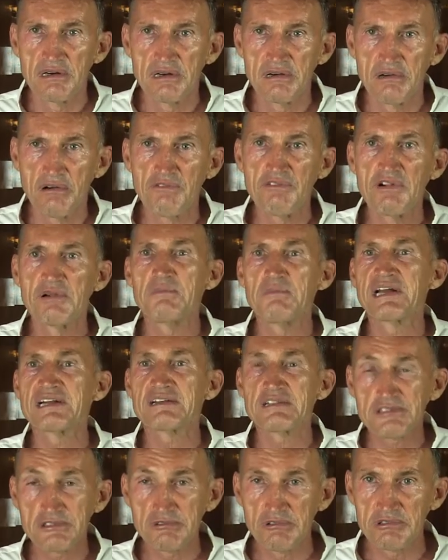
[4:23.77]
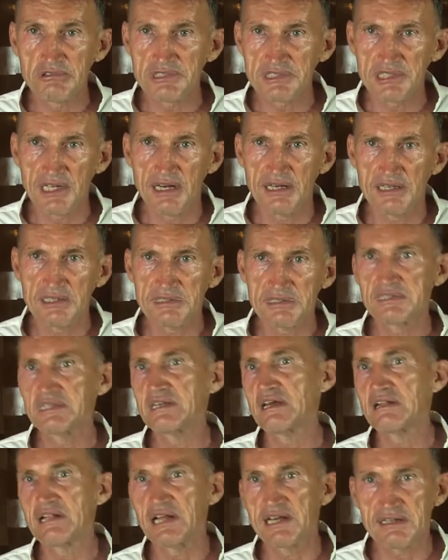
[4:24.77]
who will make suicides here,
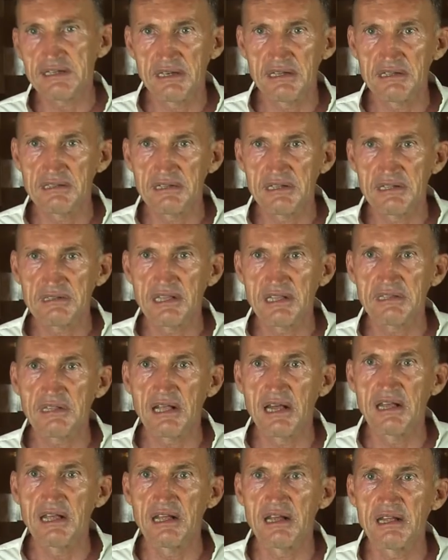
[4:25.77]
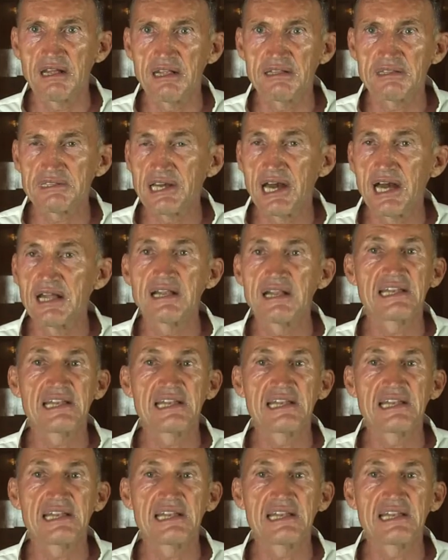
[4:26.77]
like in Thailand,